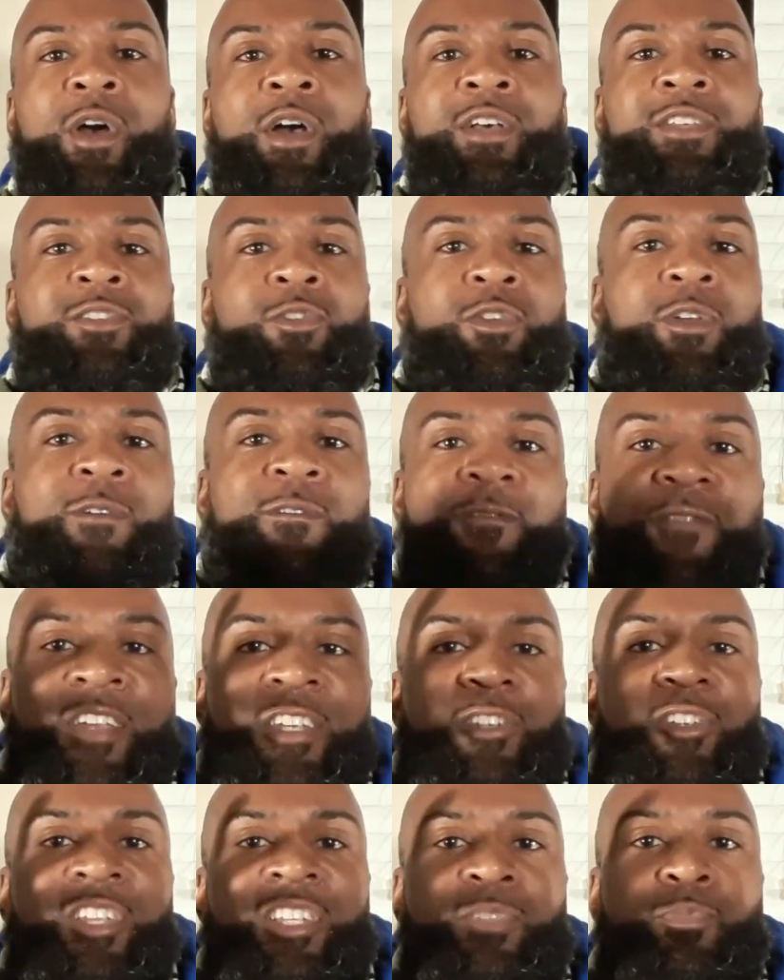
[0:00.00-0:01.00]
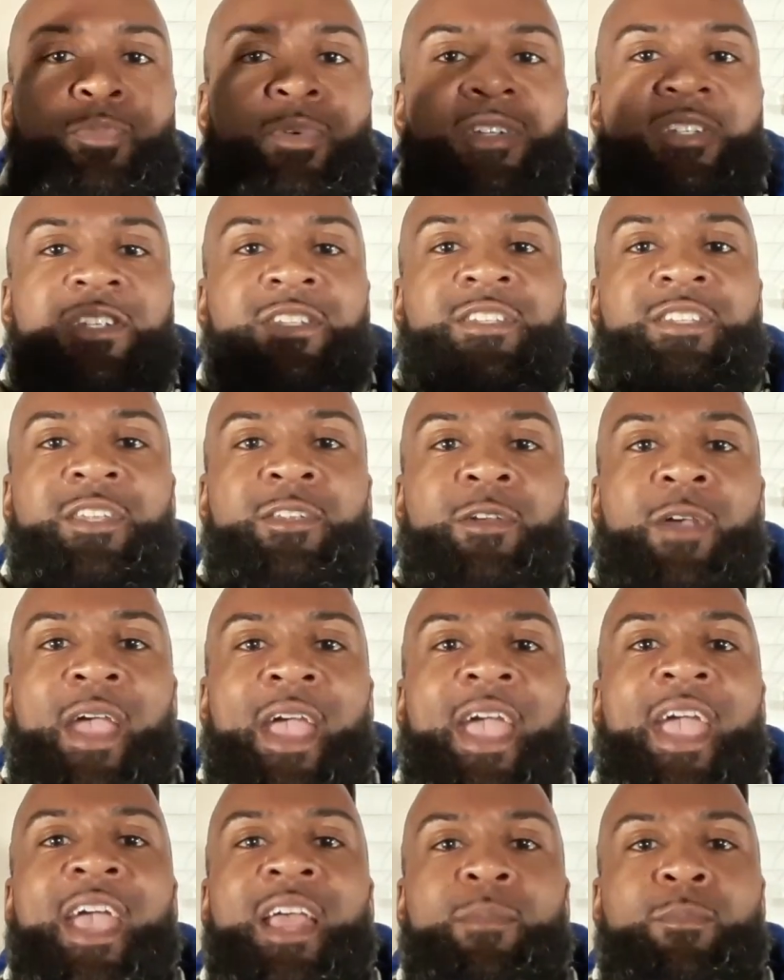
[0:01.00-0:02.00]
So your facial expressions and your
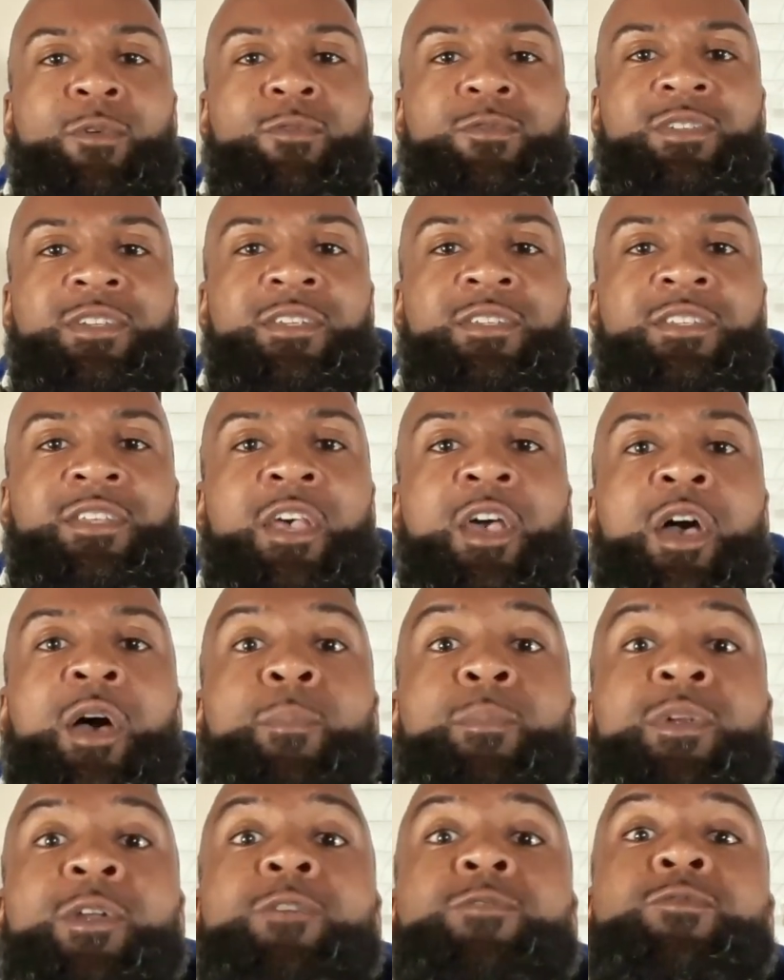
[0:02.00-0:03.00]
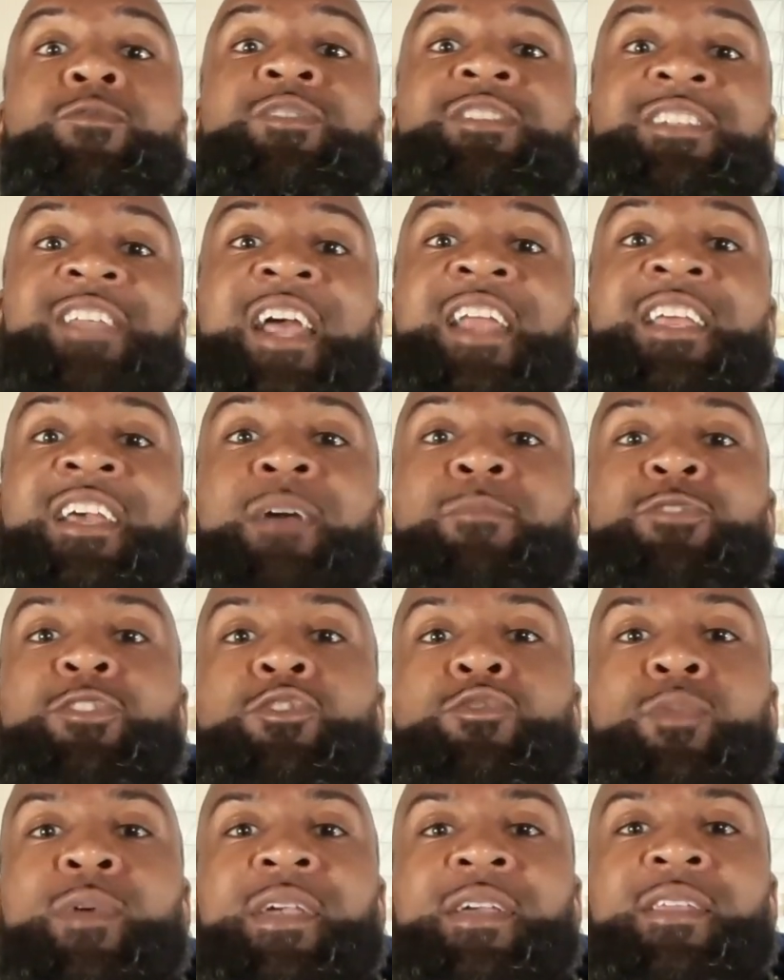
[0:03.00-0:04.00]
hand motions, but also standing up
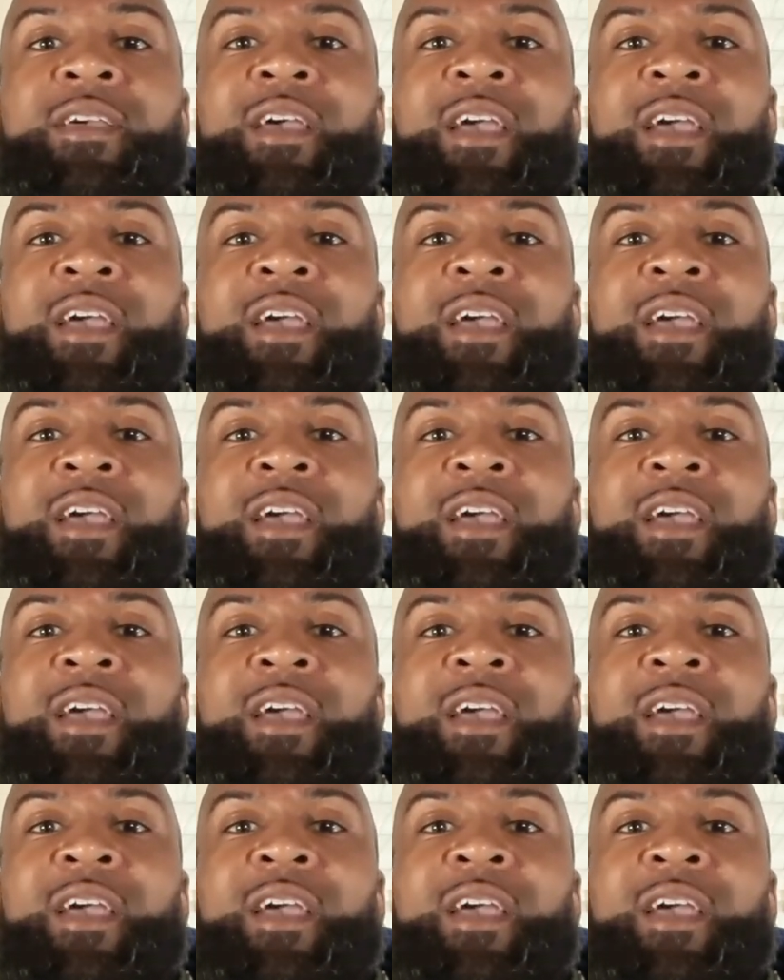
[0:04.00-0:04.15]
straight